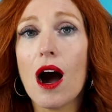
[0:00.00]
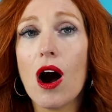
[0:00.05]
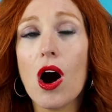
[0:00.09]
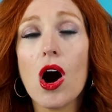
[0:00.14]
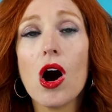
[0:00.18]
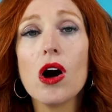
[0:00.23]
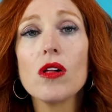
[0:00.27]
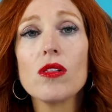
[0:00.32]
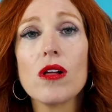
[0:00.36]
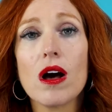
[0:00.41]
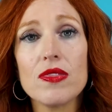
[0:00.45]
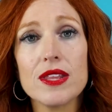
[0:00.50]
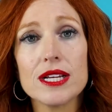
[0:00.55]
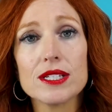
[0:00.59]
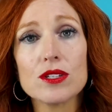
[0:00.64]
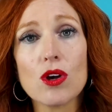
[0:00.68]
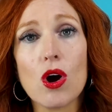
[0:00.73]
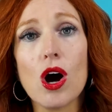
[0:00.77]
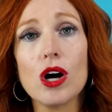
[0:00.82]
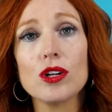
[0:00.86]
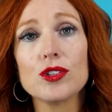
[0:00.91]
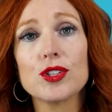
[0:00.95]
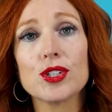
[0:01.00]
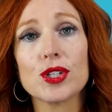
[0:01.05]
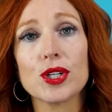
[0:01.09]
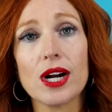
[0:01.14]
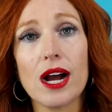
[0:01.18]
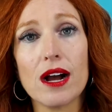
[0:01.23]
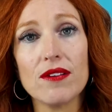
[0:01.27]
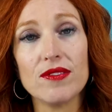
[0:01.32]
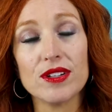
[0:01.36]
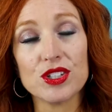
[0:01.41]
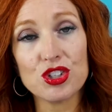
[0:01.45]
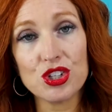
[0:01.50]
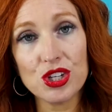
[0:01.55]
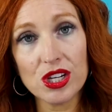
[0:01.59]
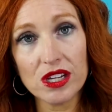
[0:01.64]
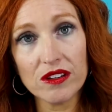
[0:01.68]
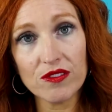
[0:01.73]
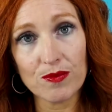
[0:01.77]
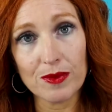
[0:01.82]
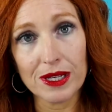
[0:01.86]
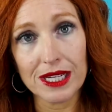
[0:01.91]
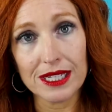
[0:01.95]
all on this altar of
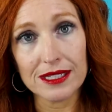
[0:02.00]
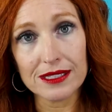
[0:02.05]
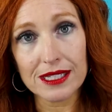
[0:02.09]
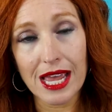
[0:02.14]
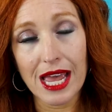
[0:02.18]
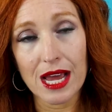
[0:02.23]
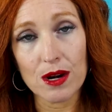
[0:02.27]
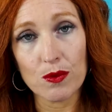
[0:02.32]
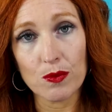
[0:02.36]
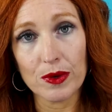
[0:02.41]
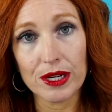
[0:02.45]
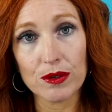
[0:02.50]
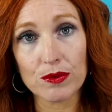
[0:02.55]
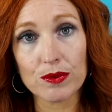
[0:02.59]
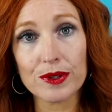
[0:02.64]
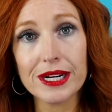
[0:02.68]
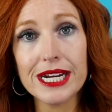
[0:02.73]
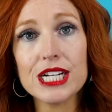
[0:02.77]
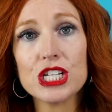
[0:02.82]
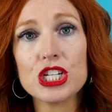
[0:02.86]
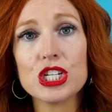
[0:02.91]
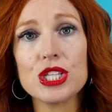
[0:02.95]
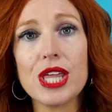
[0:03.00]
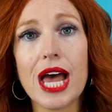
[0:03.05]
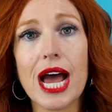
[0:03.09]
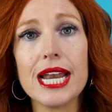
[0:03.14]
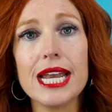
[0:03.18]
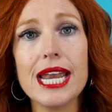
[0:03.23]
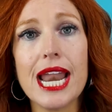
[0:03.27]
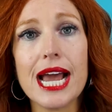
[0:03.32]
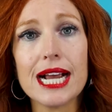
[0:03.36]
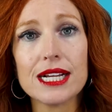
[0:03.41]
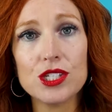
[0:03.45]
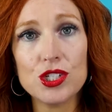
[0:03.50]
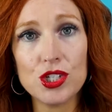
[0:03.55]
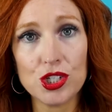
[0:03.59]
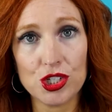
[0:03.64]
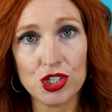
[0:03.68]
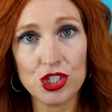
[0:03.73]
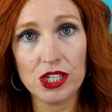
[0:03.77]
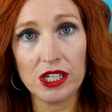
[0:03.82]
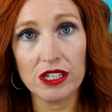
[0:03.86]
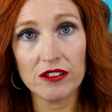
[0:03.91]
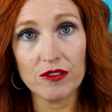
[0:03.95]
achievement. And we reach that next
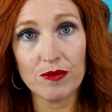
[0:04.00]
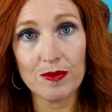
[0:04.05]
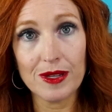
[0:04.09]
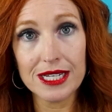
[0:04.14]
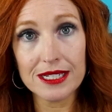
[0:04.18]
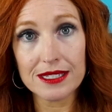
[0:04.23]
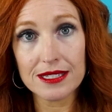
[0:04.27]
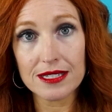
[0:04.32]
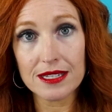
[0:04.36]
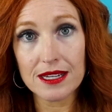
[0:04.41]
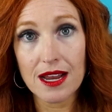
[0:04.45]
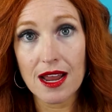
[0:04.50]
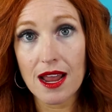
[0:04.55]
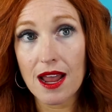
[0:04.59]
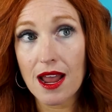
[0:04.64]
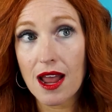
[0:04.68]
achievement